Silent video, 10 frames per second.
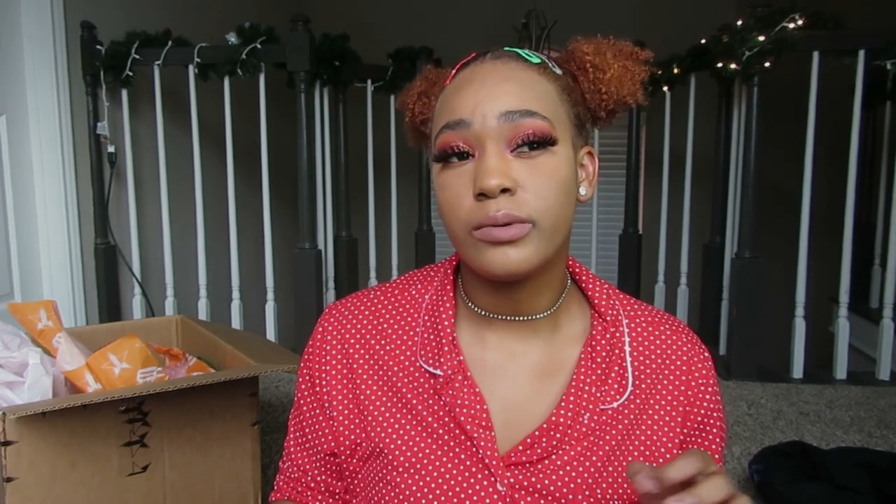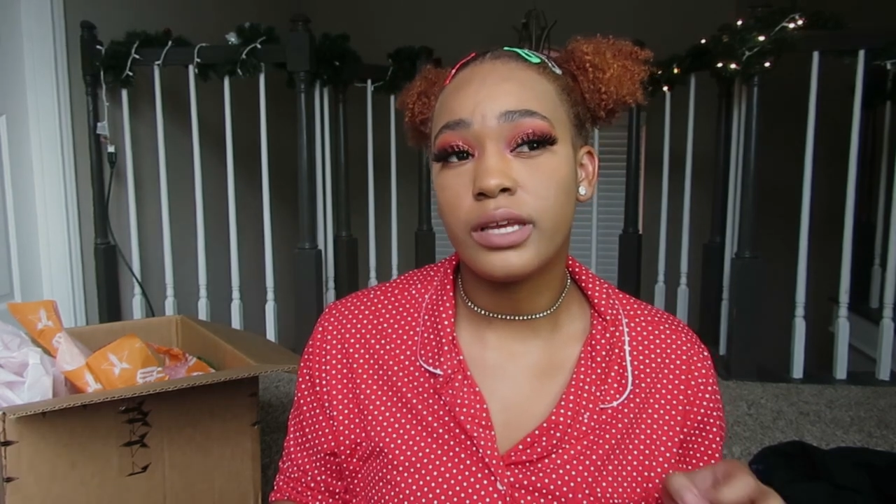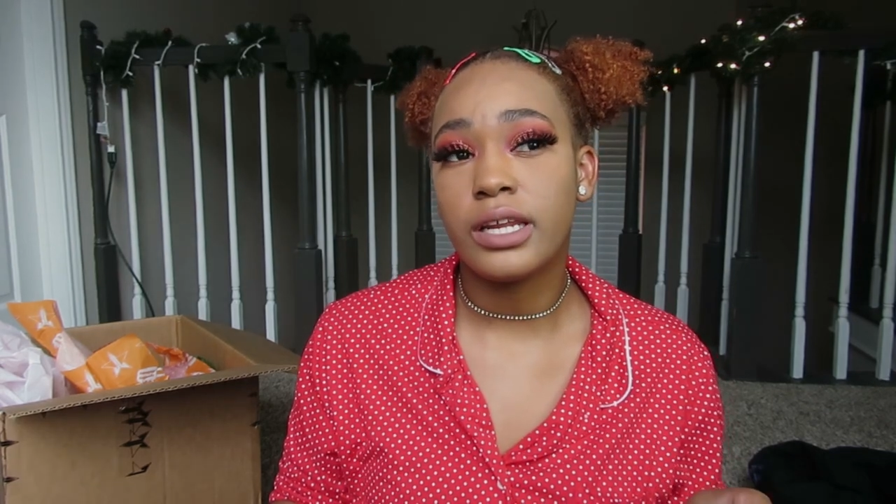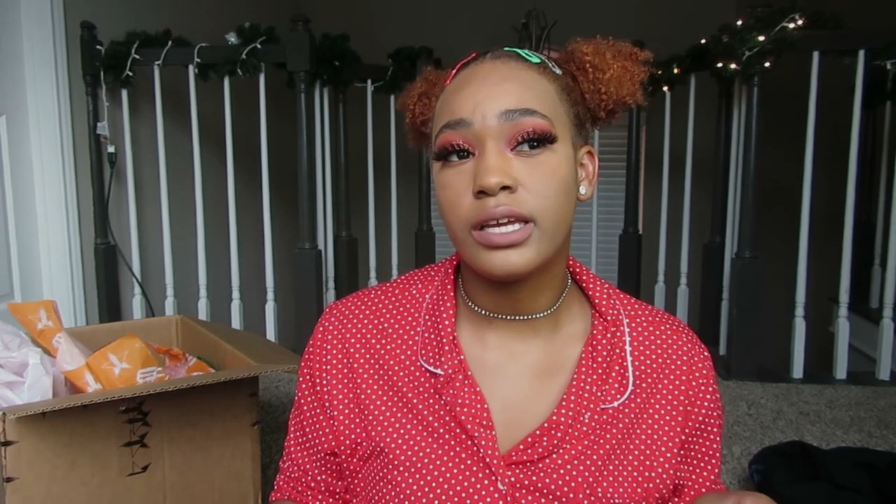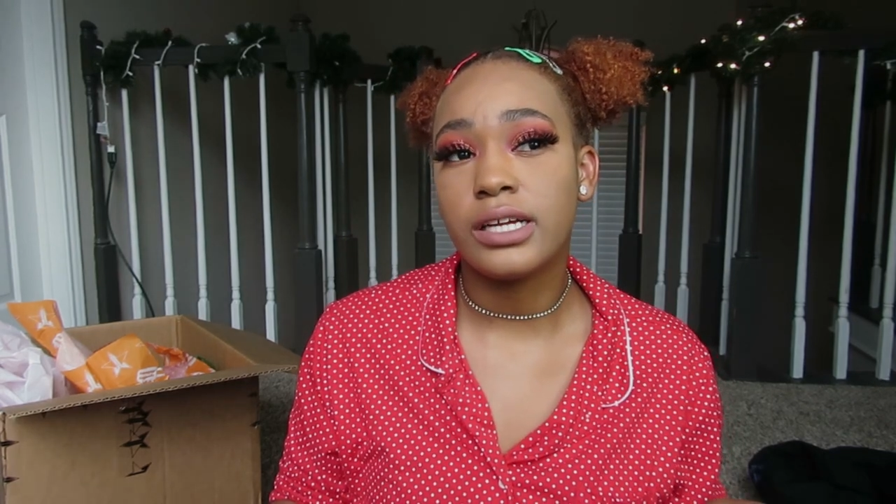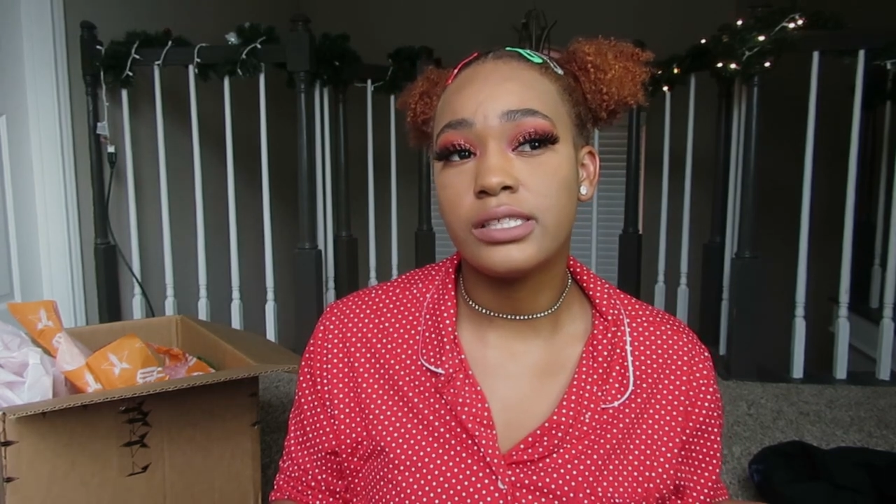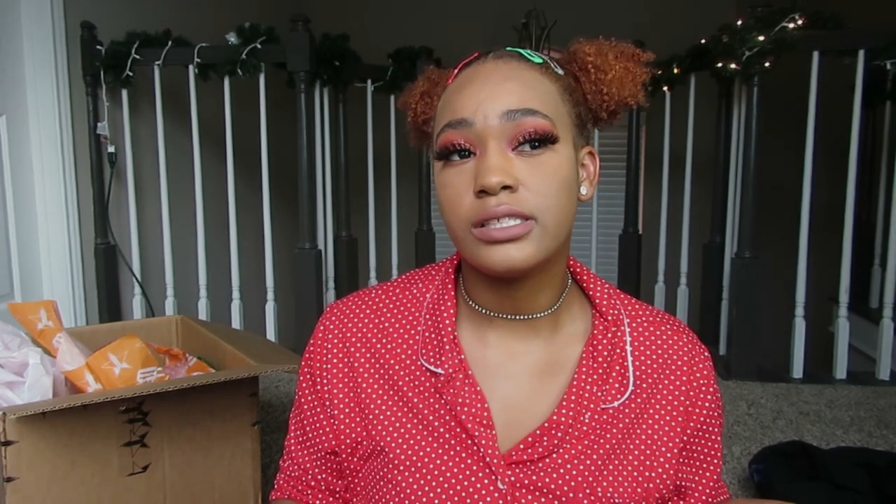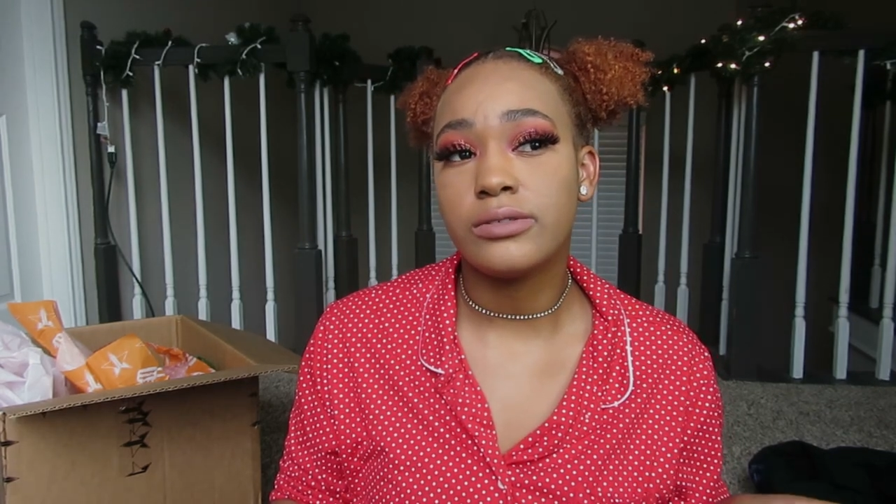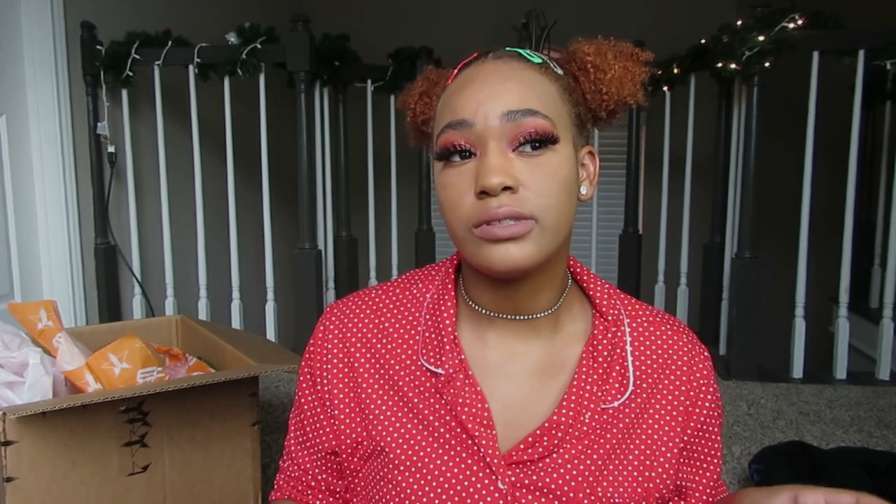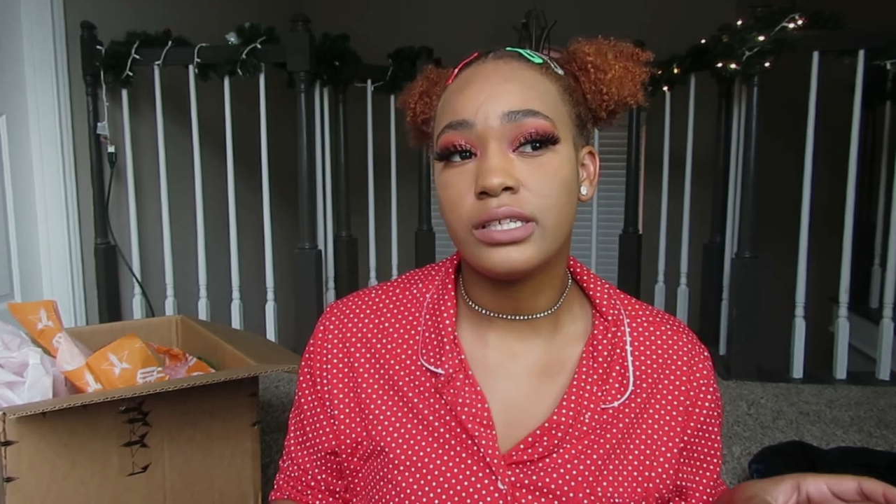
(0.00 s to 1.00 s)
getting
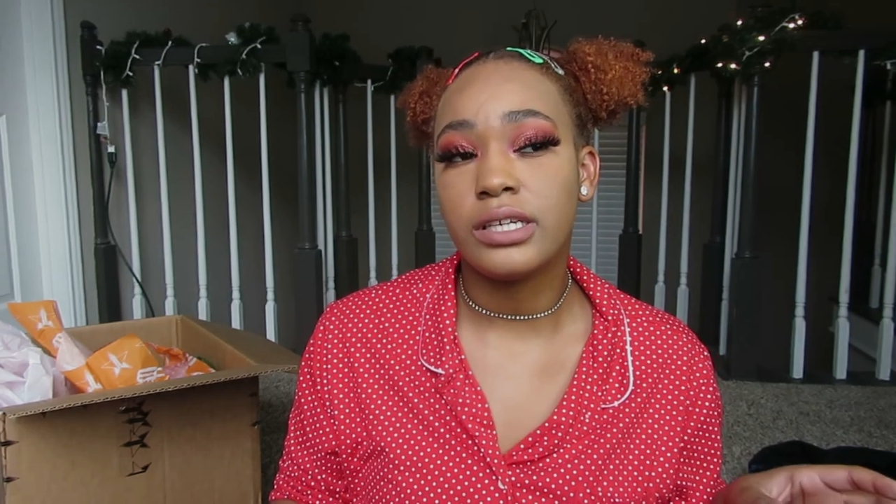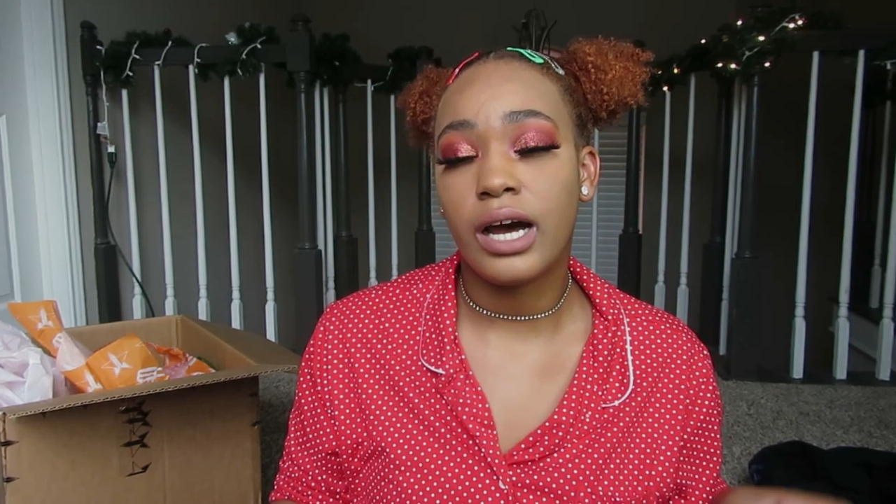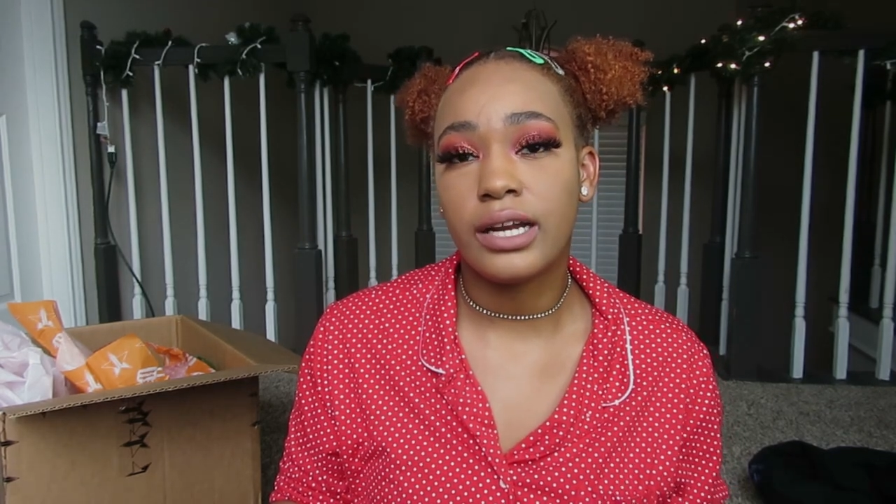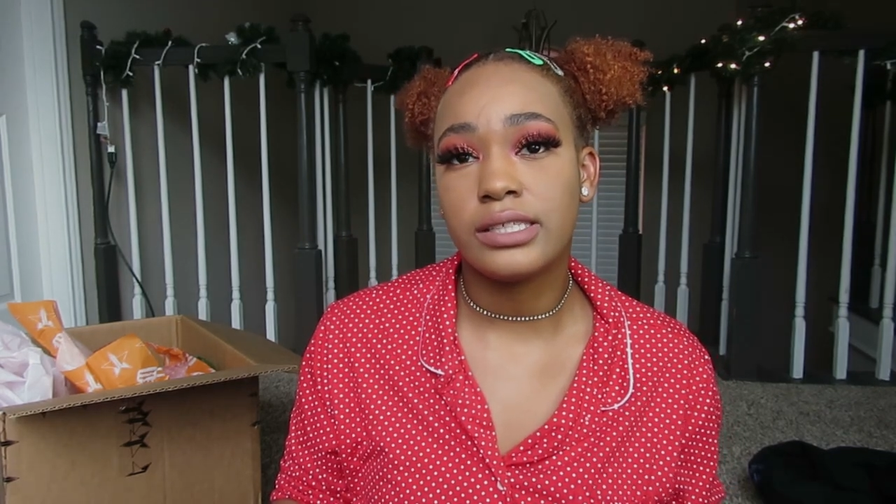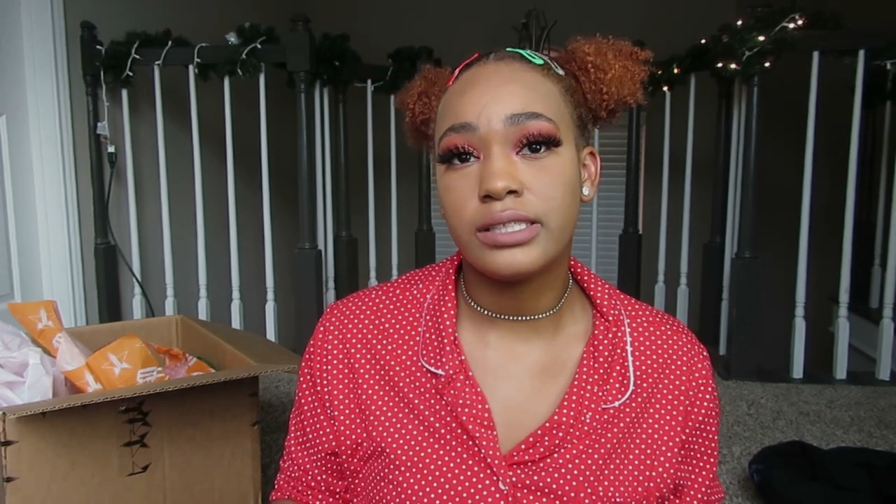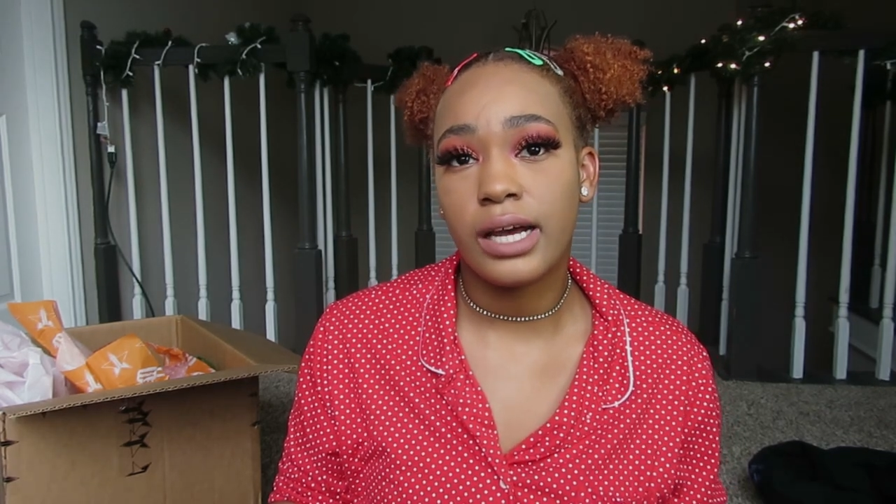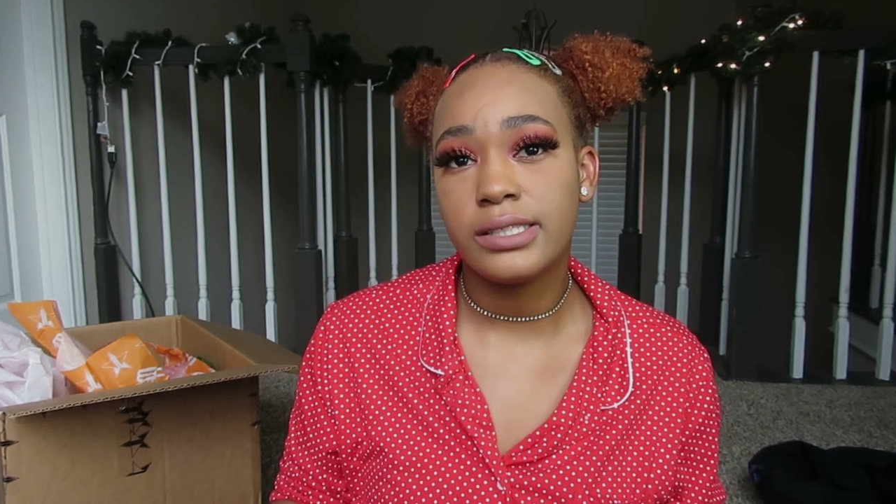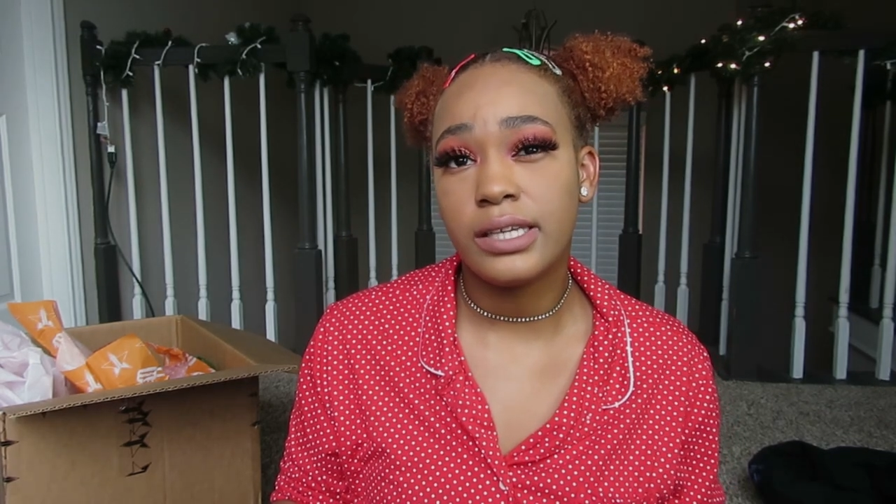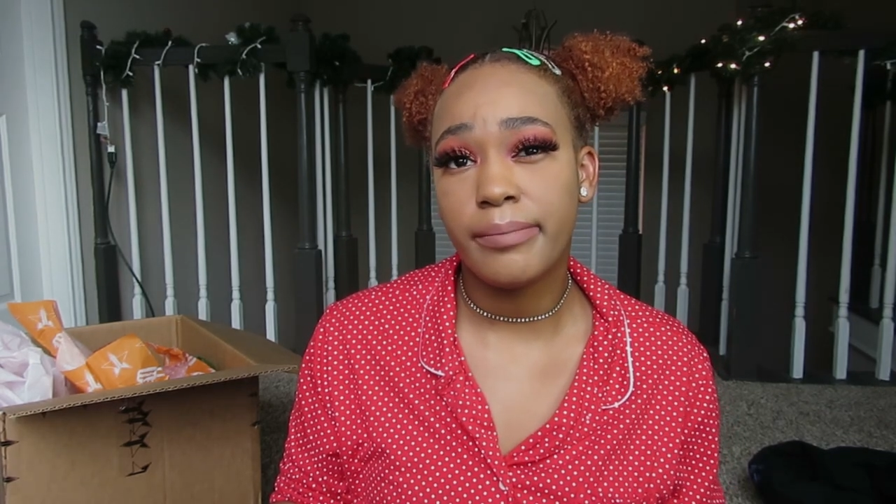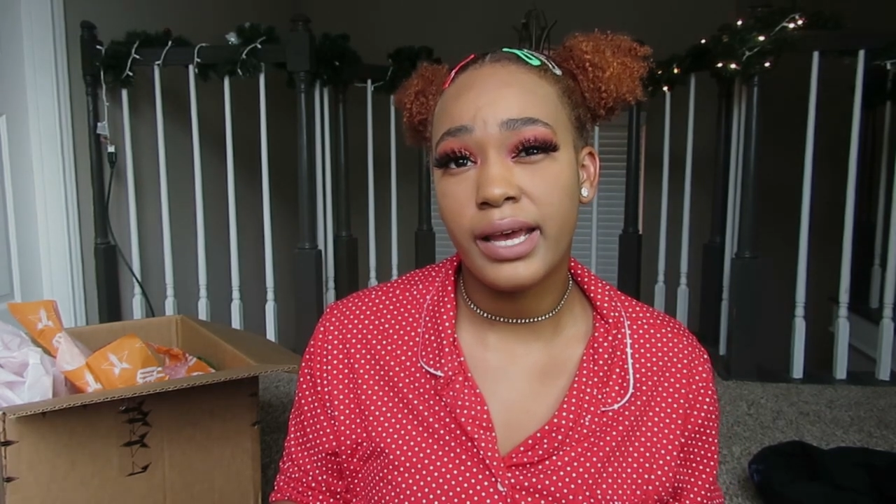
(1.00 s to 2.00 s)
into the
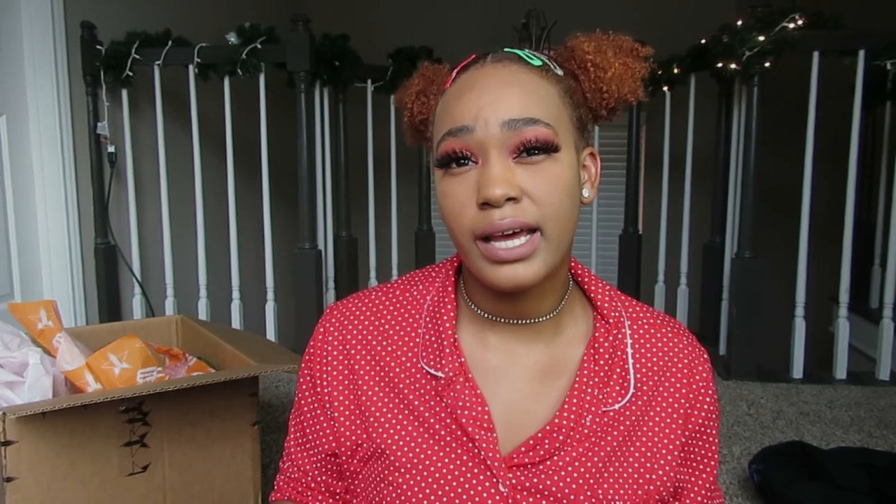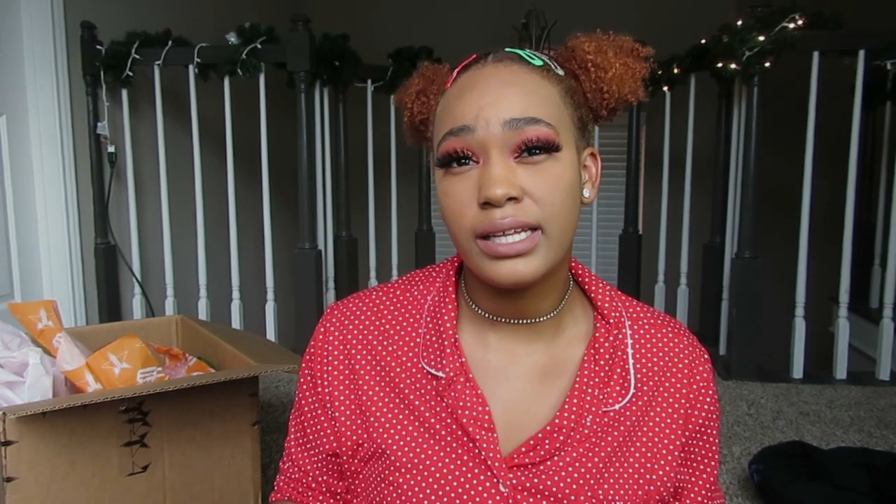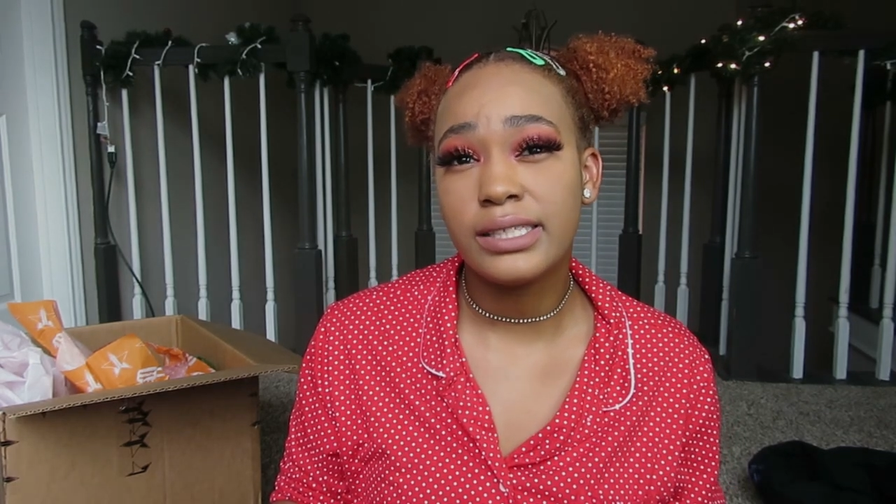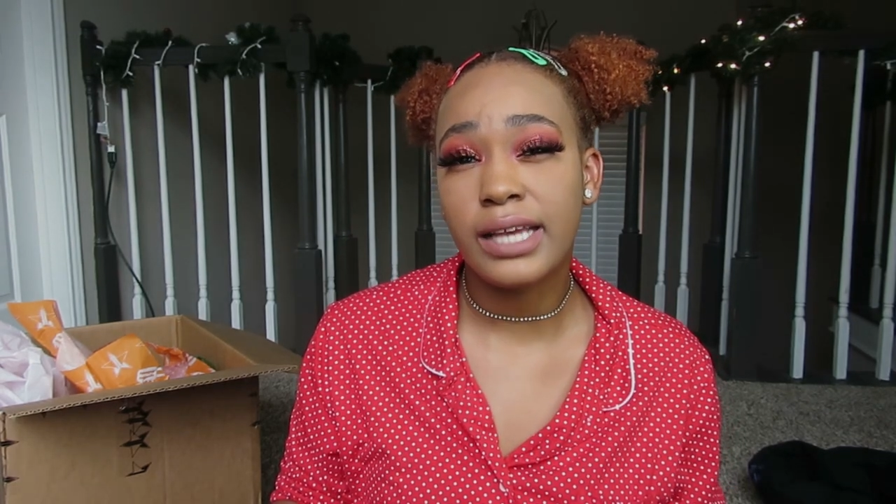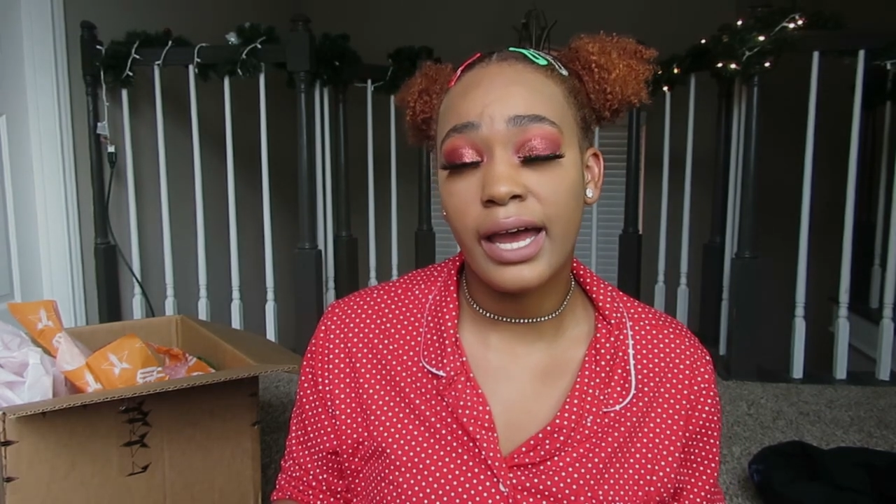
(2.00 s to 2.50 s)
Anastasia palettes.